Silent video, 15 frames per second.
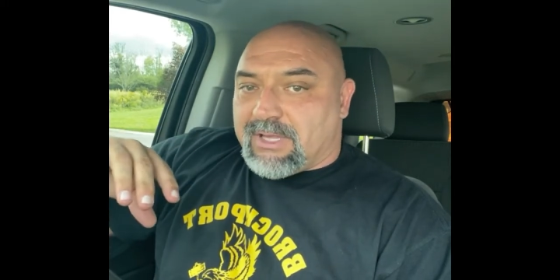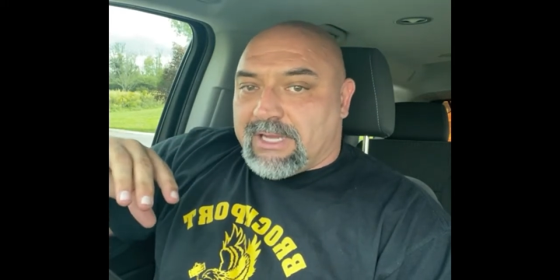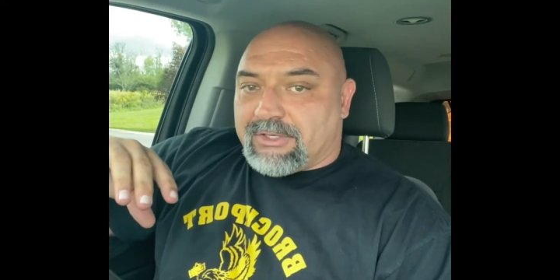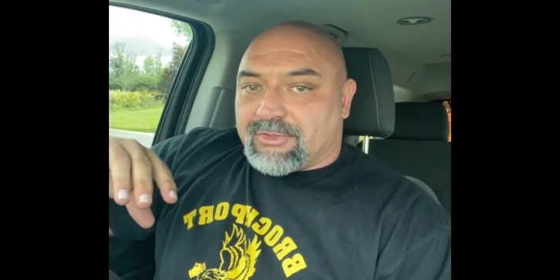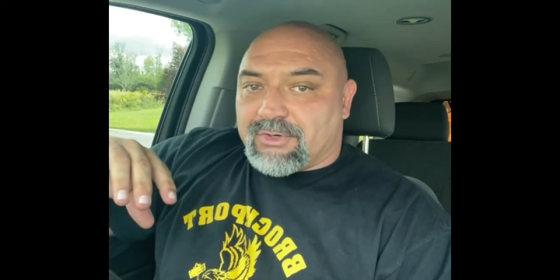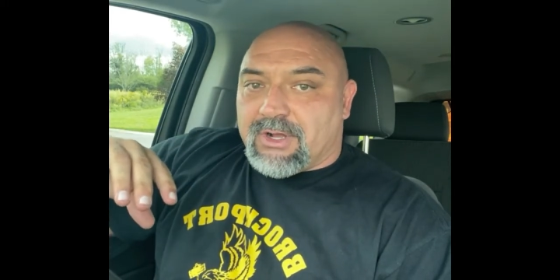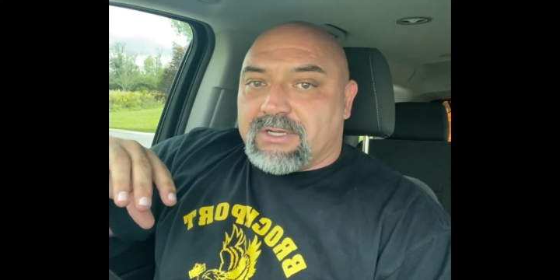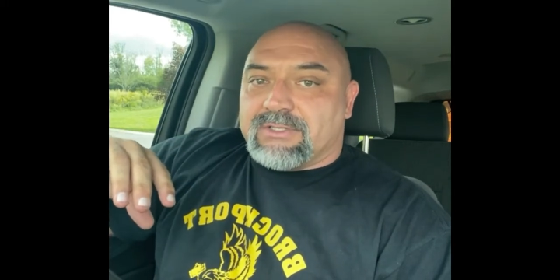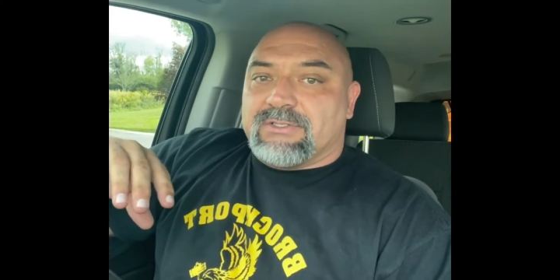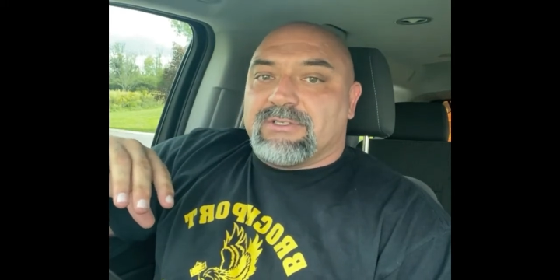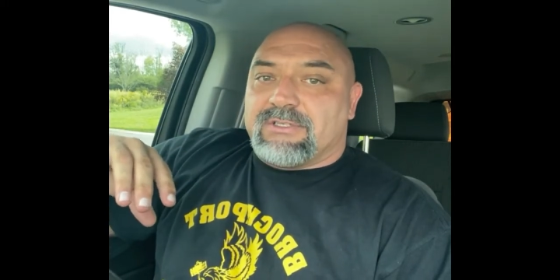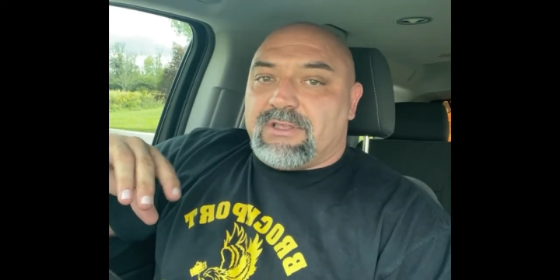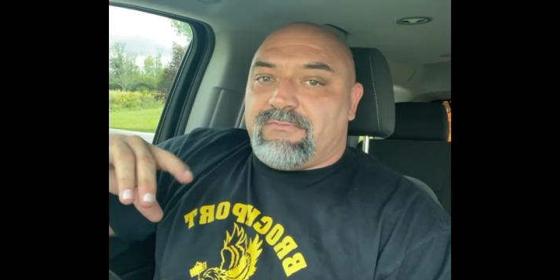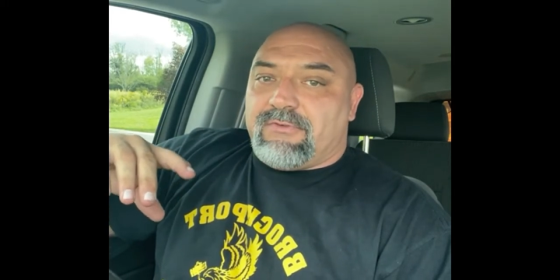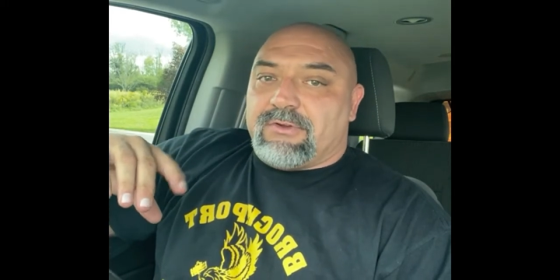light shrugs and
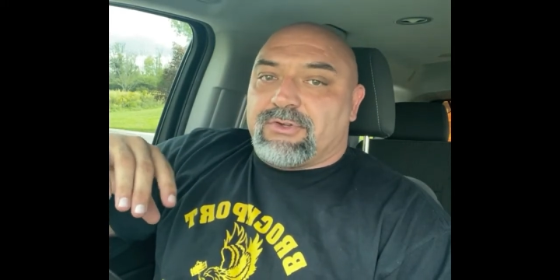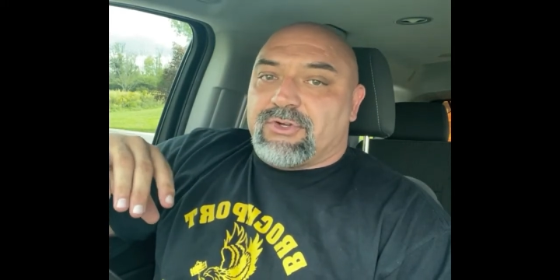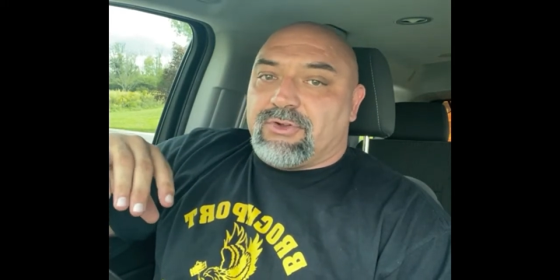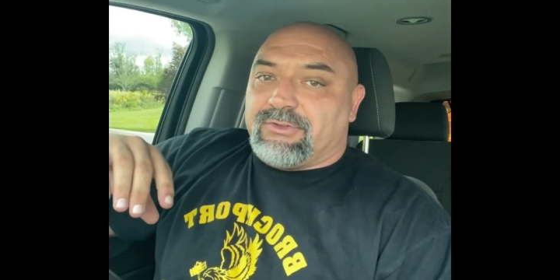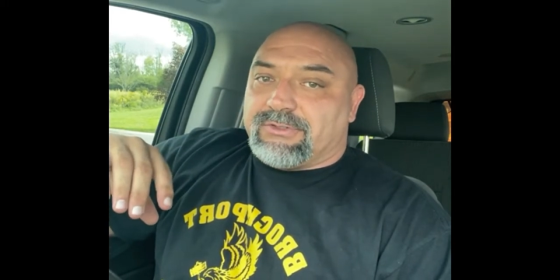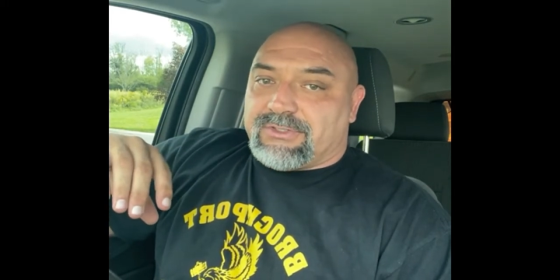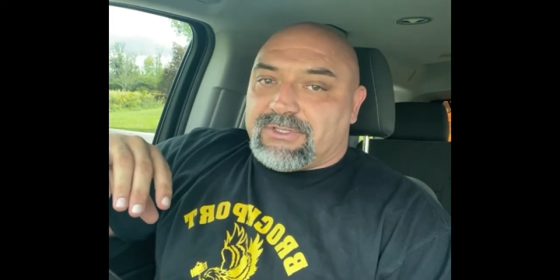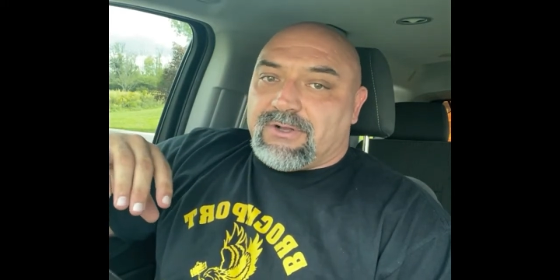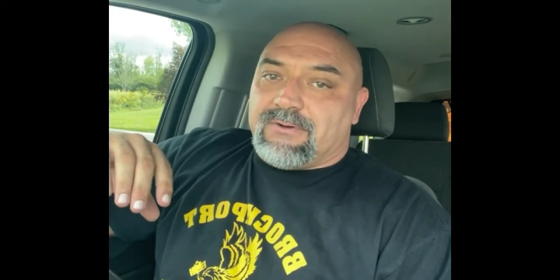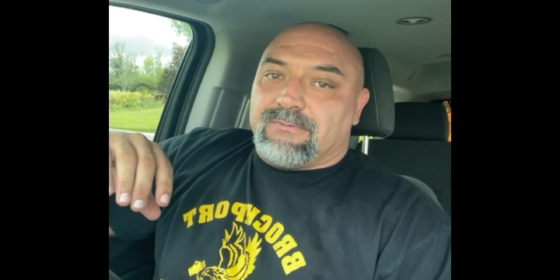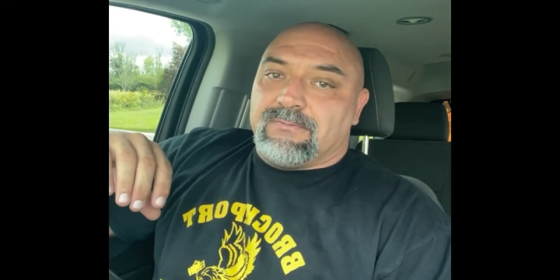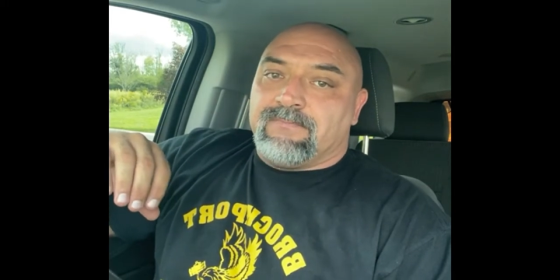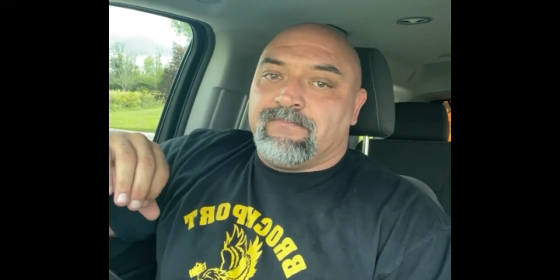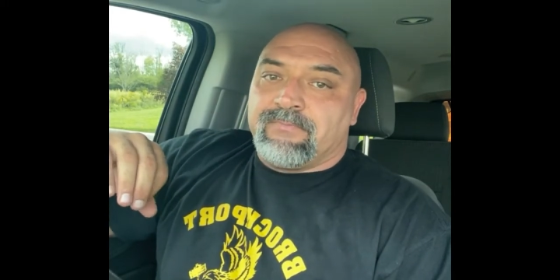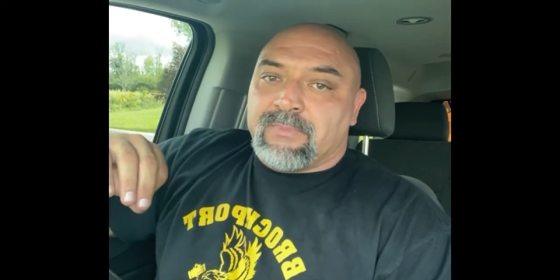see if your shoulders don't
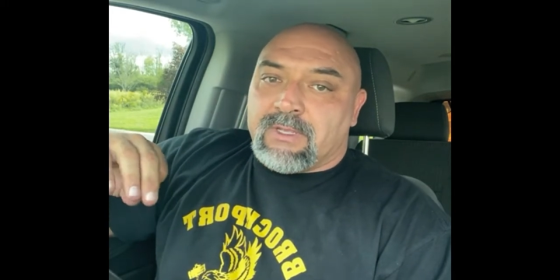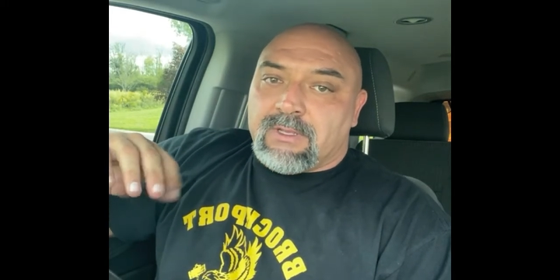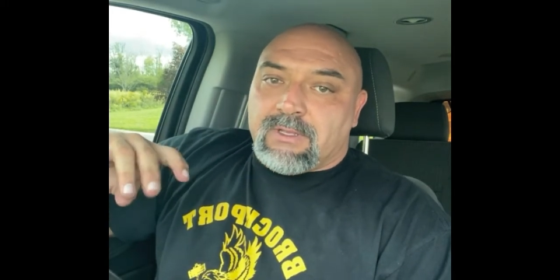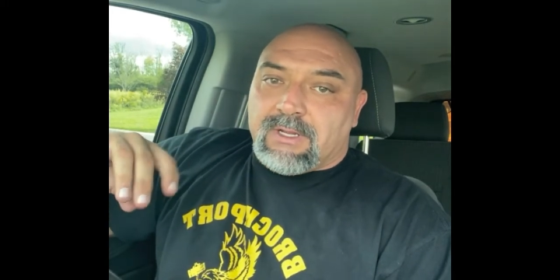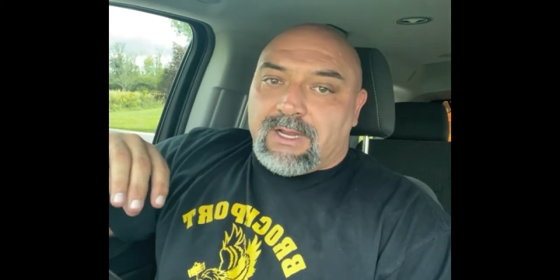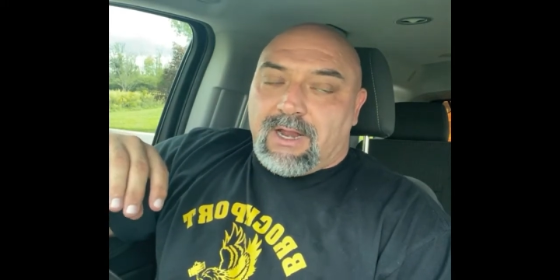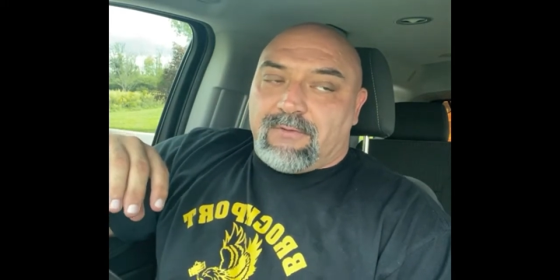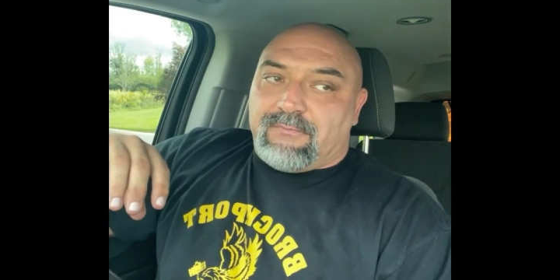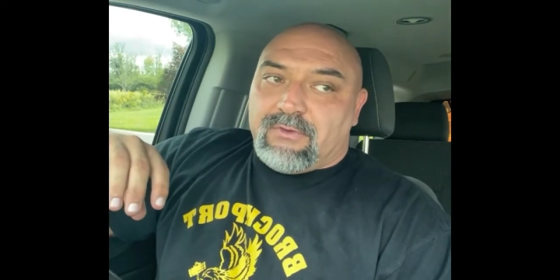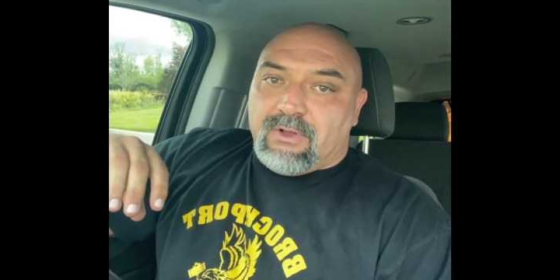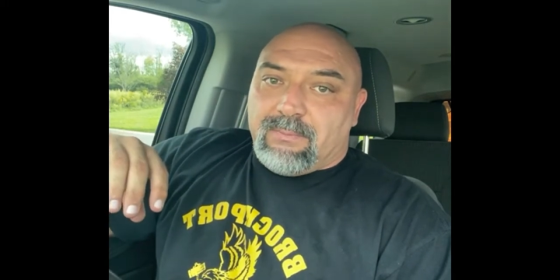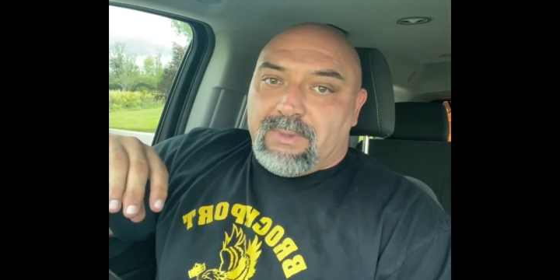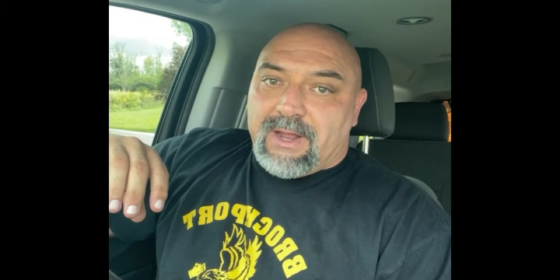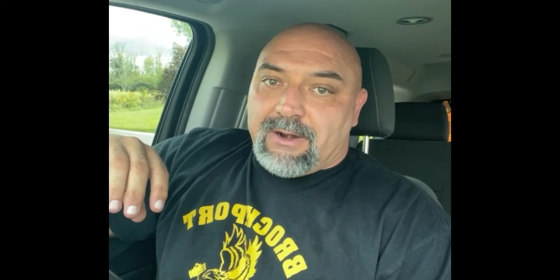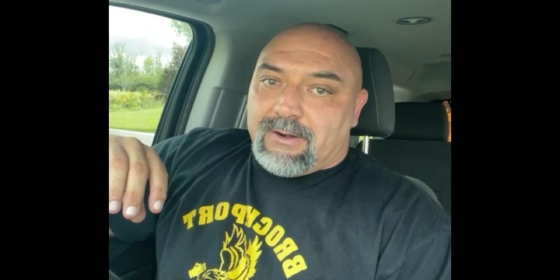kind of
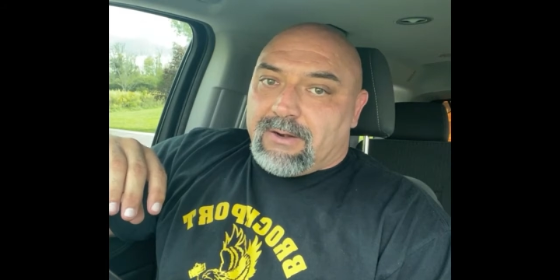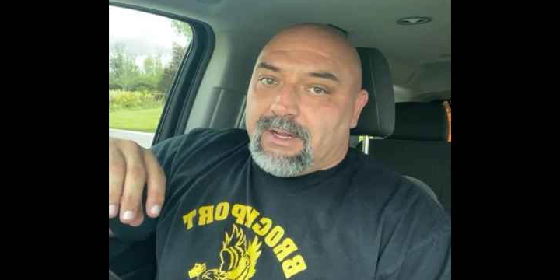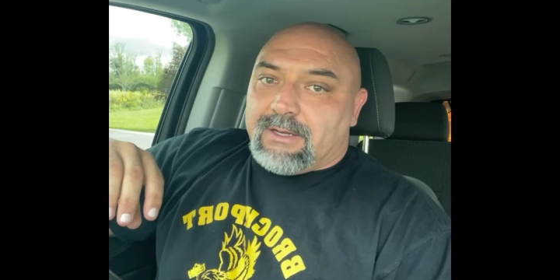feel better.